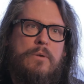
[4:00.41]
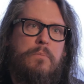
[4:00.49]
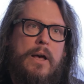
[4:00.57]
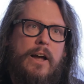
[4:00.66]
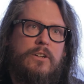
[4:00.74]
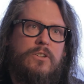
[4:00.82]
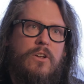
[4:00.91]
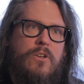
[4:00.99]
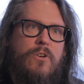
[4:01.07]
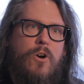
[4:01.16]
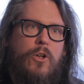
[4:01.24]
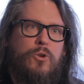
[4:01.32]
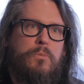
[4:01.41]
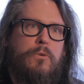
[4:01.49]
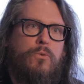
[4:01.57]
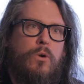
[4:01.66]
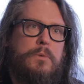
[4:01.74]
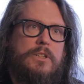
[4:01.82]
impact on their
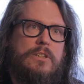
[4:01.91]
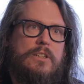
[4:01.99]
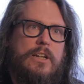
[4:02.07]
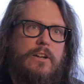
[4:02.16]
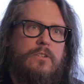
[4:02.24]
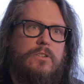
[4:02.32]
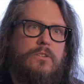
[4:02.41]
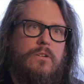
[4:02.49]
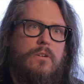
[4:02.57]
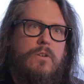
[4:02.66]
performance and sales.